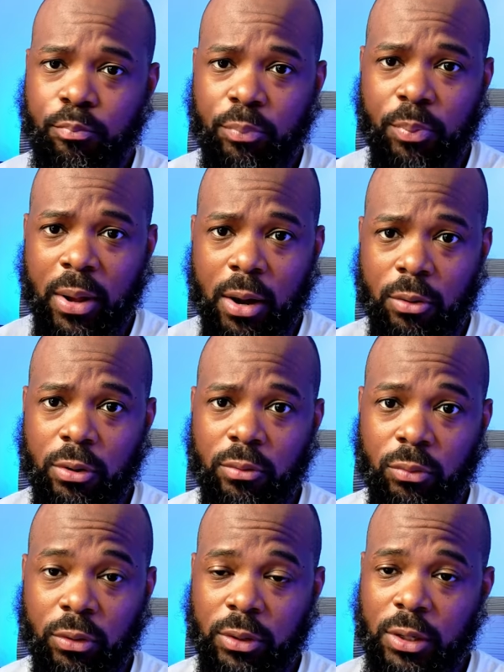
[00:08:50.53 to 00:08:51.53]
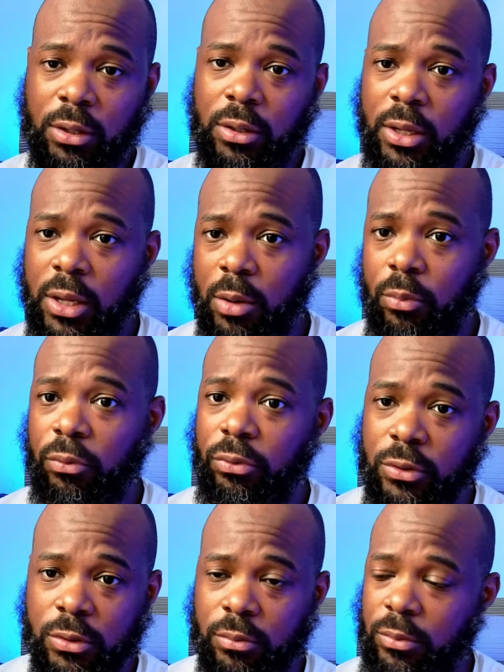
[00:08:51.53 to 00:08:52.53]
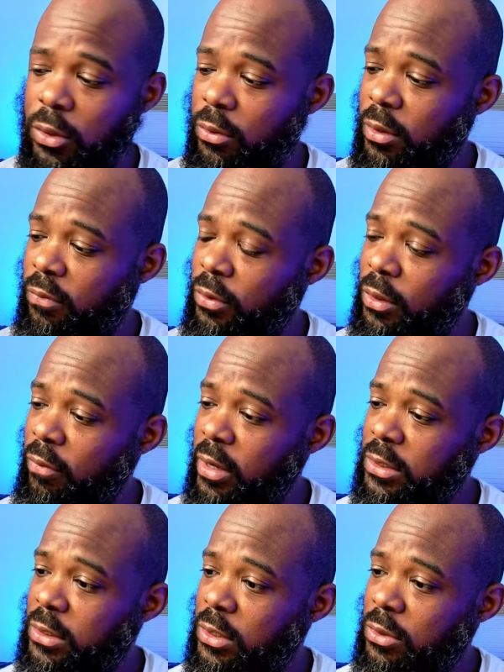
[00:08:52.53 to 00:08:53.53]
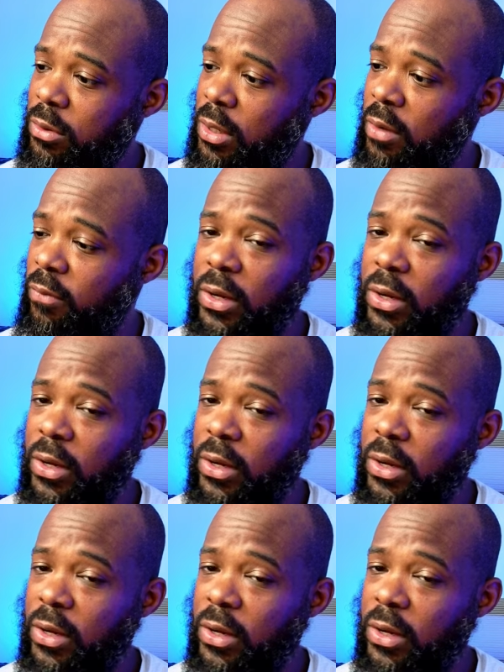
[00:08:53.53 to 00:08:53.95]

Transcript: power it with an Ethernet cable to your different devices that you have.